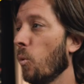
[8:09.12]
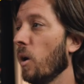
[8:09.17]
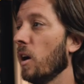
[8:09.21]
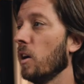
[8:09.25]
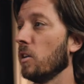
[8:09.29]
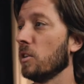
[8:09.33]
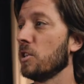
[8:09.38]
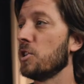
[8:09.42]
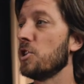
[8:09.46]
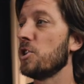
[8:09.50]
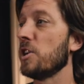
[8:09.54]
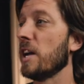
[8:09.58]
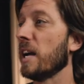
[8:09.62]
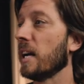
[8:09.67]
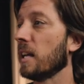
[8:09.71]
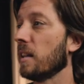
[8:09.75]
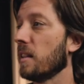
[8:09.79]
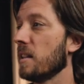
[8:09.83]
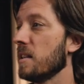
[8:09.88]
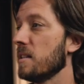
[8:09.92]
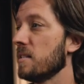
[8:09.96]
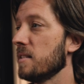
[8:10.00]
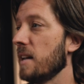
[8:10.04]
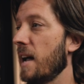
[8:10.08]
Well, check
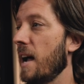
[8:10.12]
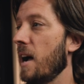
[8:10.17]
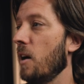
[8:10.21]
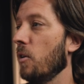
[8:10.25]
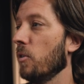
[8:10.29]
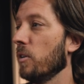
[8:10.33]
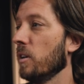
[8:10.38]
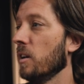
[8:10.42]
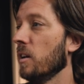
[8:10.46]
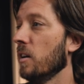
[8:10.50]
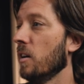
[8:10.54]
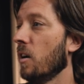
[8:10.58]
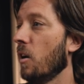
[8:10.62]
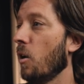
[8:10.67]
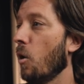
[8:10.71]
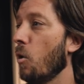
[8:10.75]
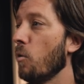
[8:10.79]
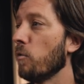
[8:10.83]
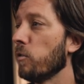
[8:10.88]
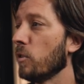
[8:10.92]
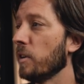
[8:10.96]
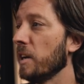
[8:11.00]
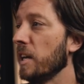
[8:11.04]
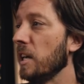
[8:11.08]
this out.
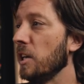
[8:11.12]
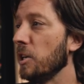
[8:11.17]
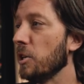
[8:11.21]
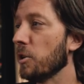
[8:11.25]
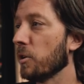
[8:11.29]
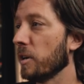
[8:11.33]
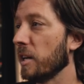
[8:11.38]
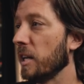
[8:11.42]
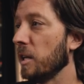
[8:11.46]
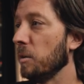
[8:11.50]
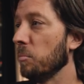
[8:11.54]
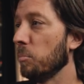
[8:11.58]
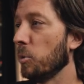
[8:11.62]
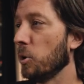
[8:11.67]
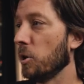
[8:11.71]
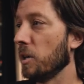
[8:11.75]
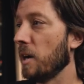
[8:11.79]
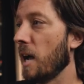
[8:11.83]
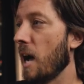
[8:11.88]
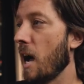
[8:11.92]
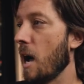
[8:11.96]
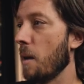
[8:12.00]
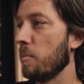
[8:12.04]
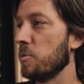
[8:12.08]
Over in your input
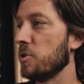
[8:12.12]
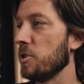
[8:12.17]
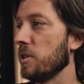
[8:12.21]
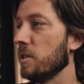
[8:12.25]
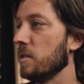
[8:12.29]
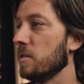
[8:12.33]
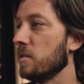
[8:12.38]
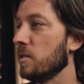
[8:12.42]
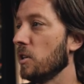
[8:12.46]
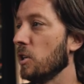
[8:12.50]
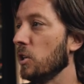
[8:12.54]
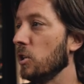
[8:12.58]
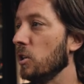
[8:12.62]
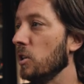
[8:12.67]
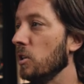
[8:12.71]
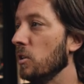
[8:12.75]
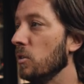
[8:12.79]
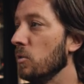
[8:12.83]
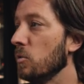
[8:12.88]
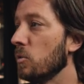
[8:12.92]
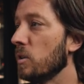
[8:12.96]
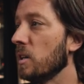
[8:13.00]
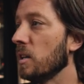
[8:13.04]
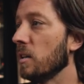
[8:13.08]
options,
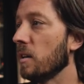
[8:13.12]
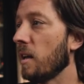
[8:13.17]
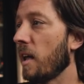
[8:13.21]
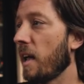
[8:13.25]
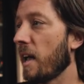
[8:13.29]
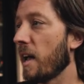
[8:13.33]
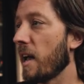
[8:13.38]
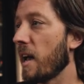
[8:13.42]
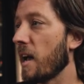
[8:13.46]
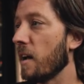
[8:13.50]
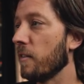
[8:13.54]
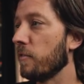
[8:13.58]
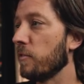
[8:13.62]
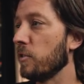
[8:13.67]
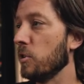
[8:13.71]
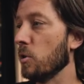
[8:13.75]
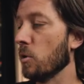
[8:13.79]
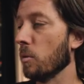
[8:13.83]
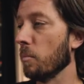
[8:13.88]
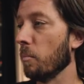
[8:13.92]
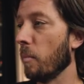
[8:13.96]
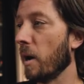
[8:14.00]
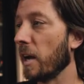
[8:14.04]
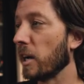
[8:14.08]
you can have
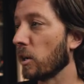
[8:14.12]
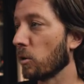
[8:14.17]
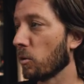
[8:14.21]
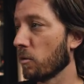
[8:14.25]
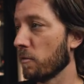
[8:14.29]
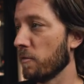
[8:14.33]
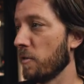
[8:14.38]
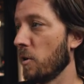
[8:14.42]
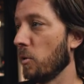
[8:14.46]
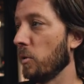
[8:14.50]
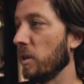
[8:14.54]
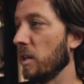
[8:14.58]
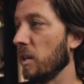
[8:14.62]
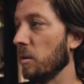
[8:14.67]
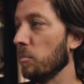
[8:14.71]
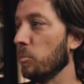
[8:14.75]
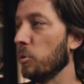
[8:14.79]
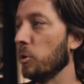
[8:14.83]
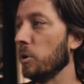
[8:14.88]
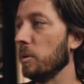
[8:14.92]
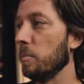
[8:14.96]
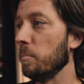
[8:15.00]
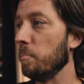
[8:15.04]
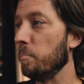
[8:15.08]
your microphone
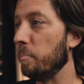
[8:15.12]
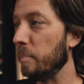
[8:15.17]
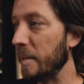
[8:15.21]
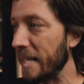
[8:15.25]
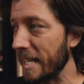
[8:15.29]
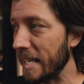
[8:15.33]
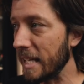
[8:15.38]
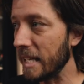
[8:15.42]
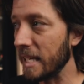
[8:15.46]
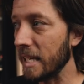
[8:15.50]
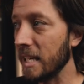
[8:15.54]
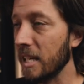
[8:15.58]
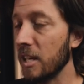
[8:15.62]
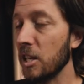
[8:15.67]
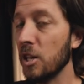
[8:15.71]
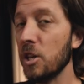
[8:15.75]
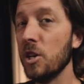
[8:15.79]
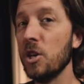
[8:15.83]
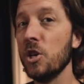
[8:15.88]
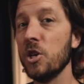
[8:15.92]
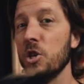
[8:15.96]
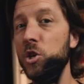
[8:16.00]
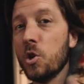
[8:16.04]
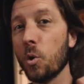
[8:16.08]
input be
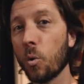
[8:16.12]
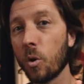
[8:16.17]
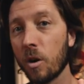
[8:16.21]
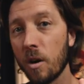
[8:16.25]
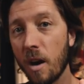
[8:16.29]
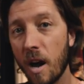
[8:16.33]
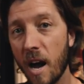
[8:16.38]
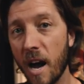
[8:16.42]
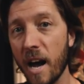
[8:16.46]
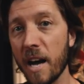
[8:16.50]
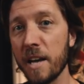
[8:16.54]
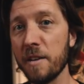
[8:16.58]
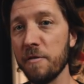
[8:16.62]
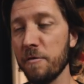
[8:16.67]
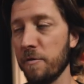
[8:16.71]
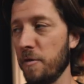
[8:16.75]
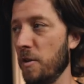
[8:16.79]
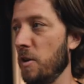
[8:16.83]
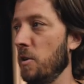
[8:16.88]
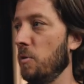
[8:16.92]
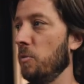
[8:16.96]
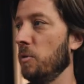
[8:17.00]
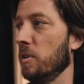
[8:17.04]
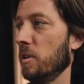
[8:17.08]
your
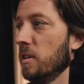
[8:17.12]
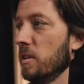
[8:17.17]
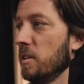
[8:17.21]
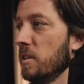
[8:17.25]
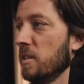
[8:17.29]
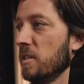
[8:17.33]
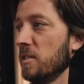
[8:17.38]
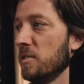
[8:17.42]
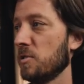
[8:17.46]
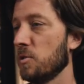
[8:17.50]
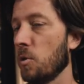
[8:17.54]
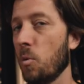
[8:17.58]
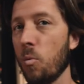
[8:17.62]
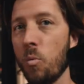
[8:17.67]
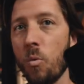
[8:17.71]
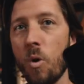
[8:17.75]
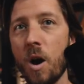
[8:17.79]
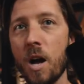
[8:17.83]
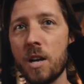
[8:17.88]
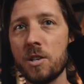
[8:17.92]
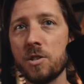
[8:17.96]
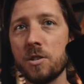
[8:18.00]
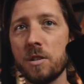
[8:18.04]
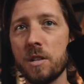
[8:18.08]
iPhone. So
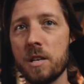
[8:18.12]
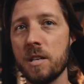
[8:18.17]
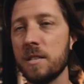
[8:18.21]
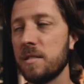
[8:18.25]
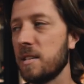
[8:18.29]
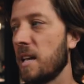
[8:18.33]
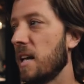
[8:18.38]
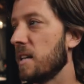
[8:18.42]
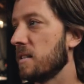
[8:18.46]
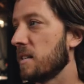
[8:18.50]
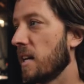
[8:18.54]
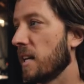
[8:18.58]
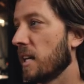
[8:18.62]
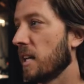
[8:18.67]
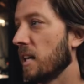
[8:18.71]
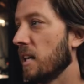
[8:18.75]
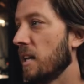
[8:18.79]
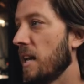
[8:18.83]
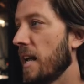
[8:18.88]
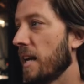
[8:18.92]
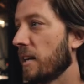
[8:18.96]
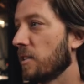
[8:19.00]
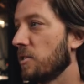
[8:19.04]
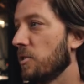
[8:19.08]
watch this as I
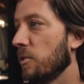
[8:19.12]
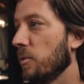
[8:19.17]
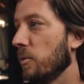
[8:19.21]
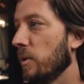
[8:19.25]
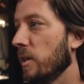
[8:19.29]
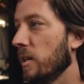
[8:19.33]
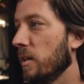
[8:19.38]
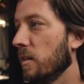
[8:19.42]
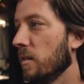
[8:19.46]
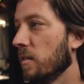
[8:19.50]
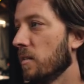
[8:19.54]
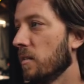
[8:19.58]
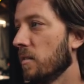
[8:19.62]
connect to it.